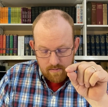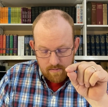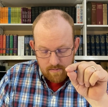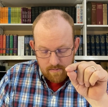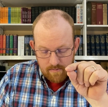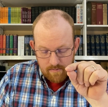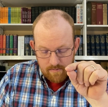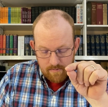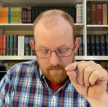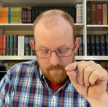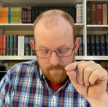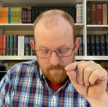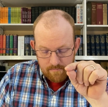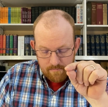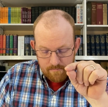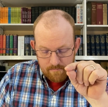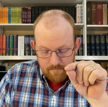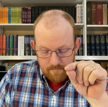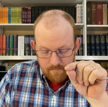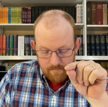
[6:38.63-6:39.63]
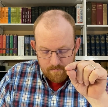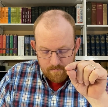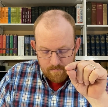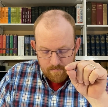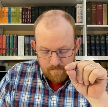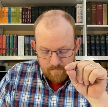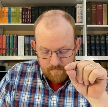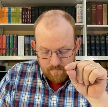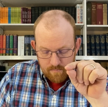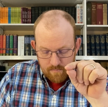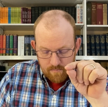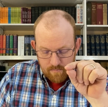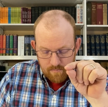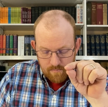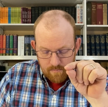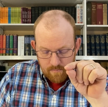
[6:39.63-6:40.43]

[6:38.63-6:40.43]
No one is speaking in this clip.